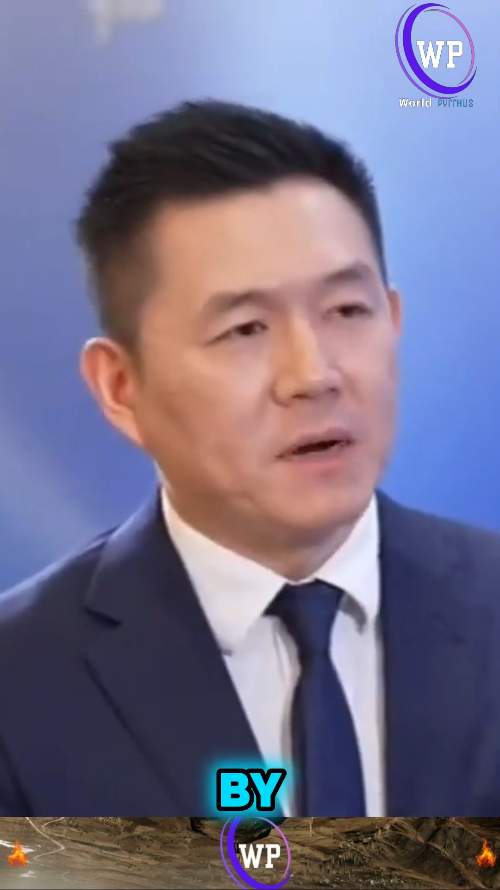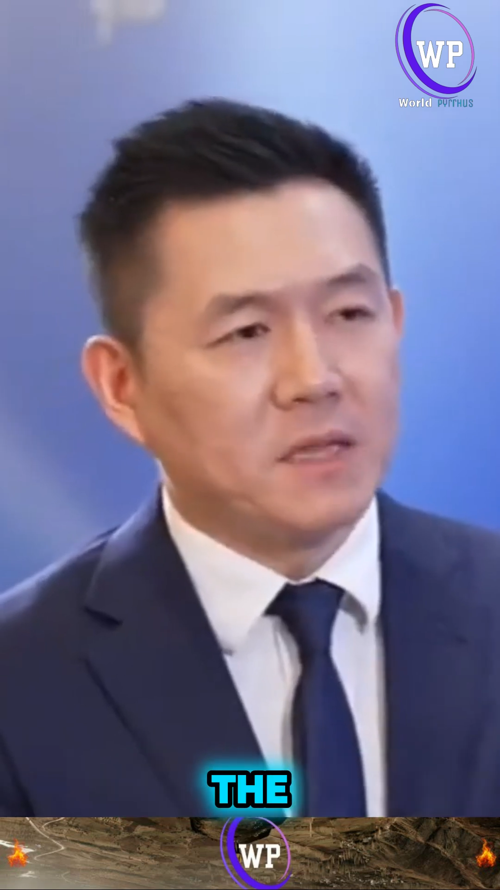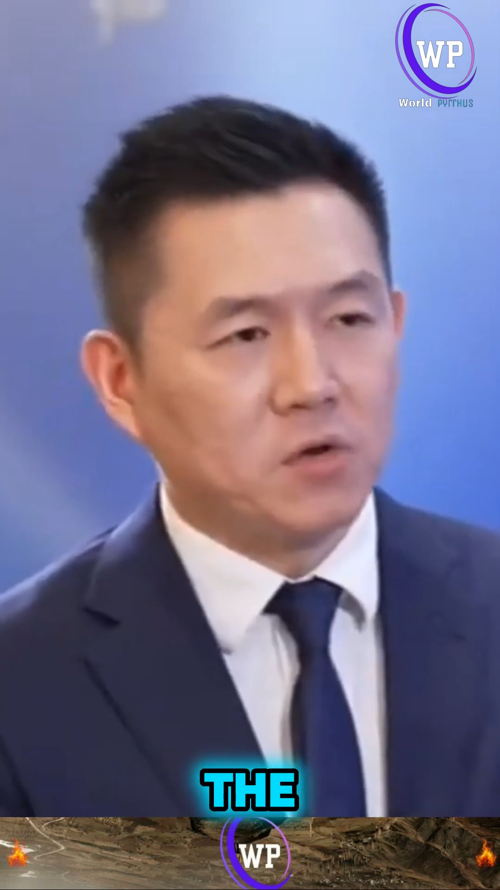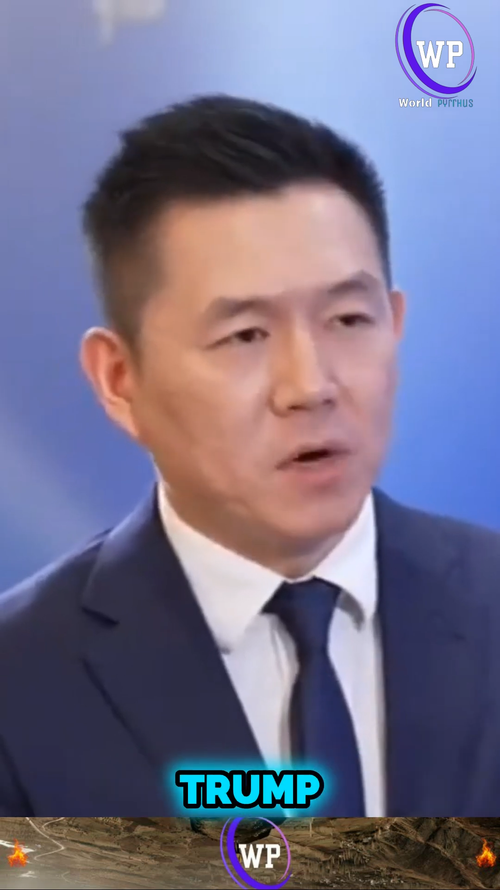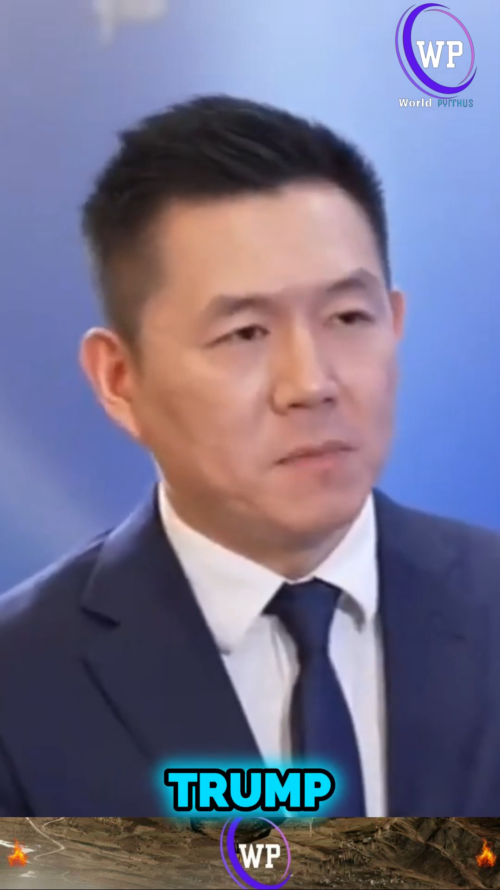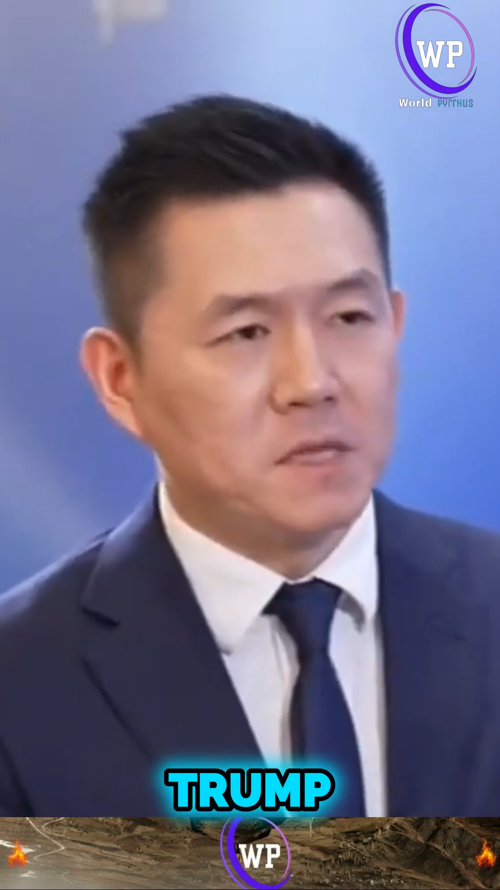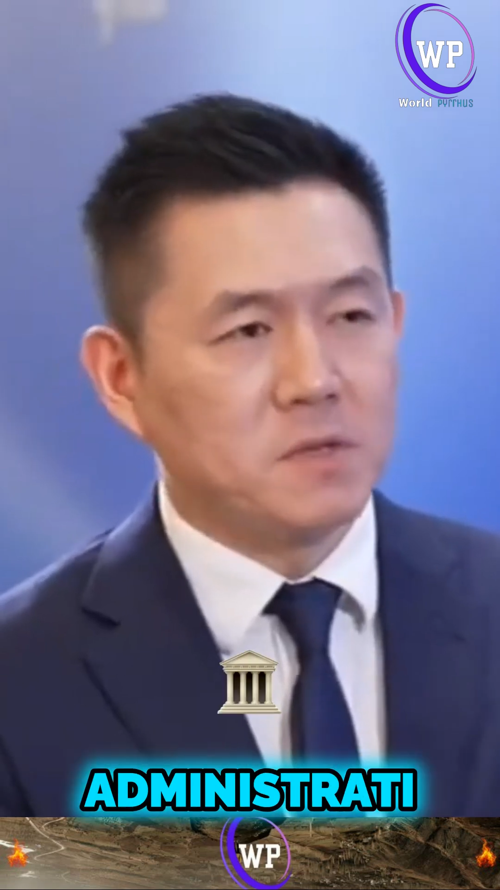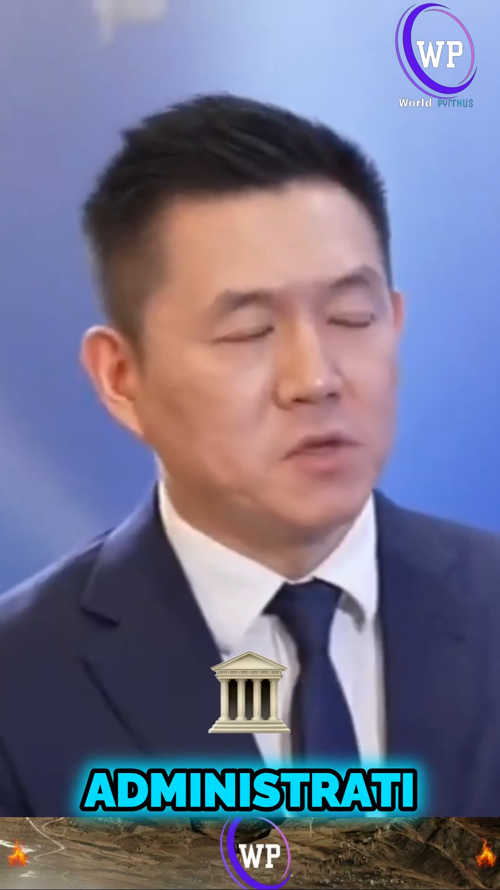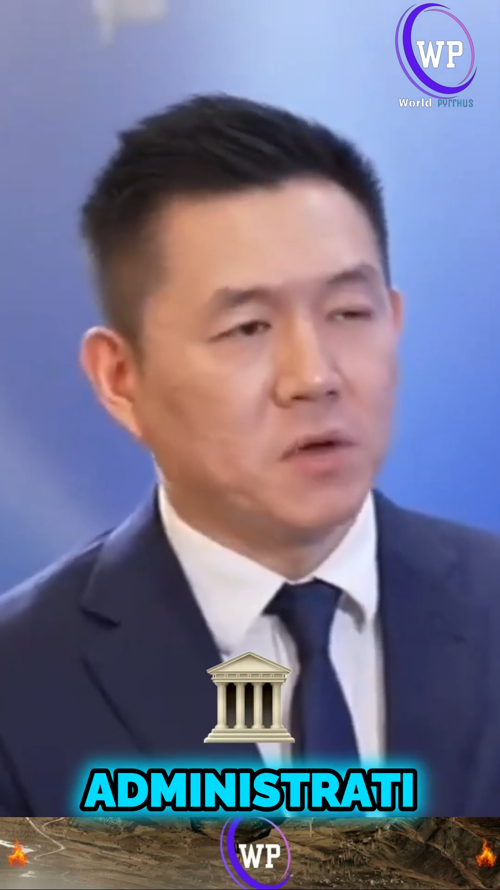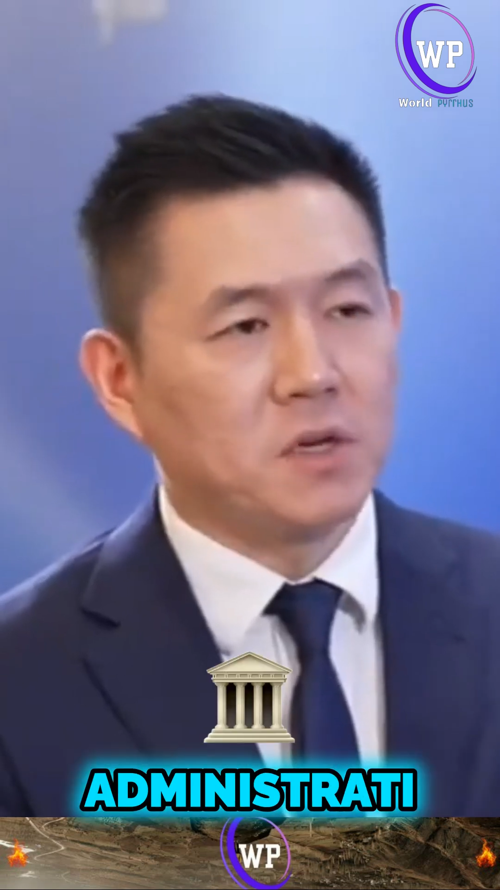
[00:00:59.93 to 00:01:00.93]
by the Trump
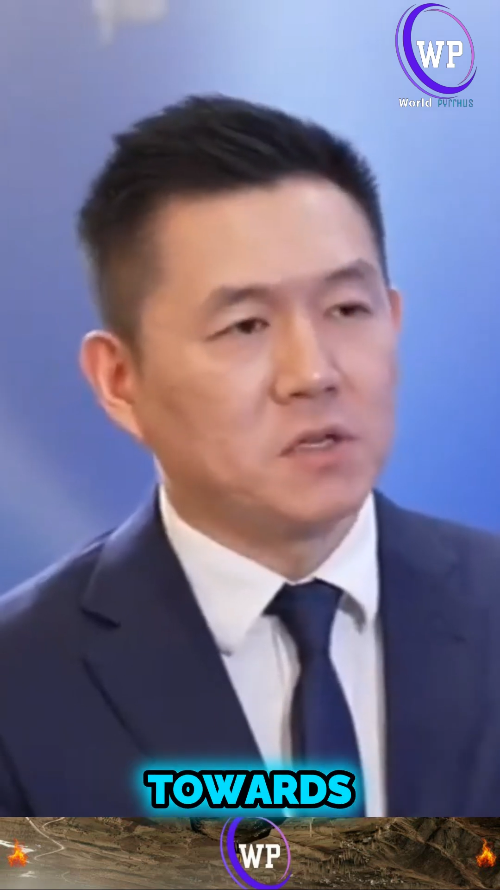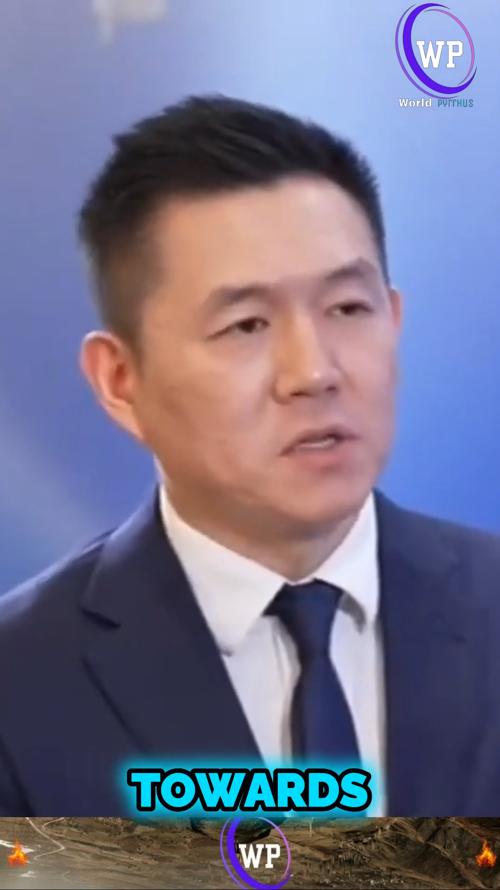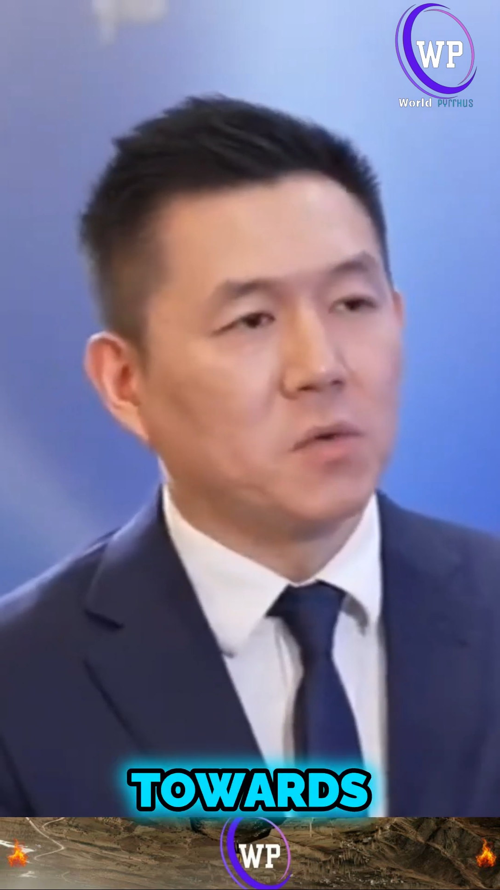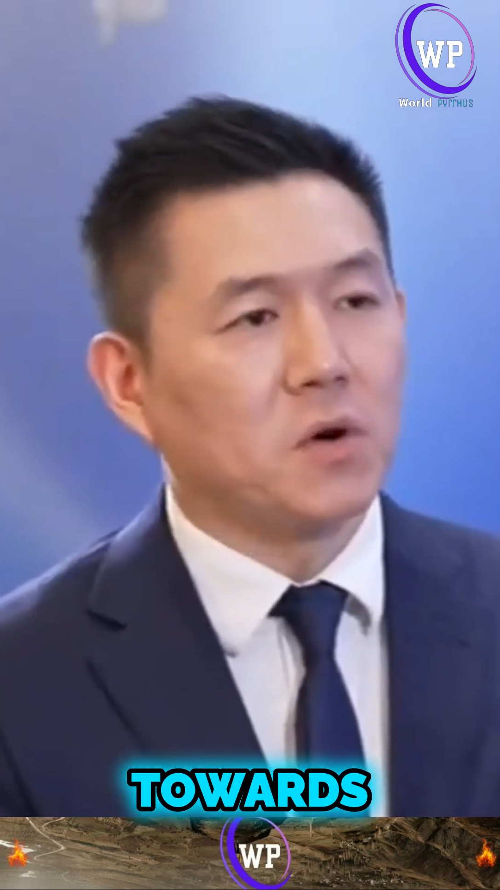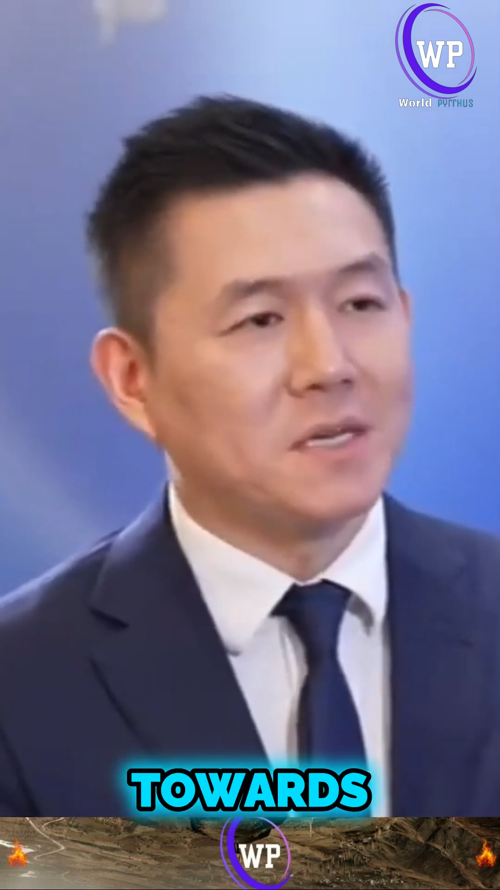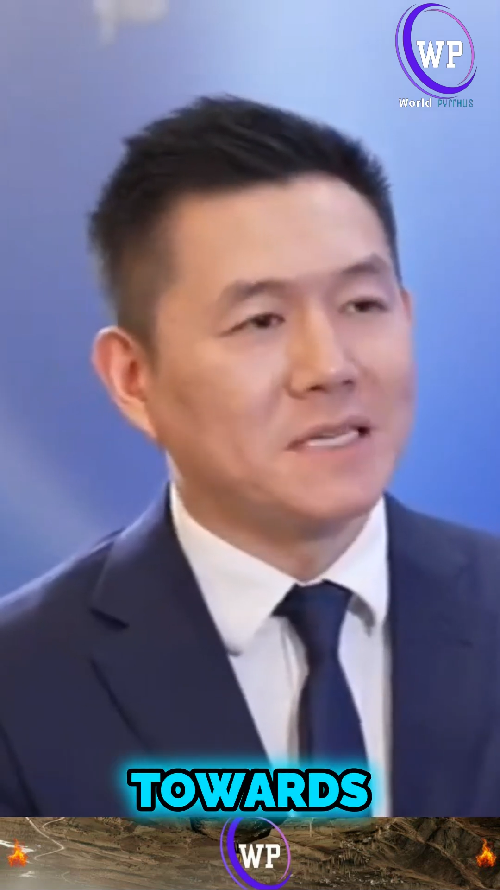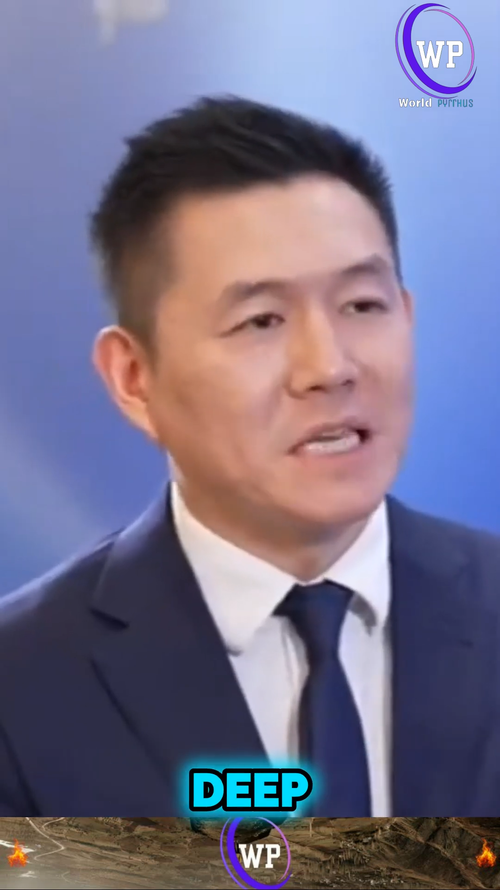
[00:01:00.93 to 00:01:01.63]
administration towards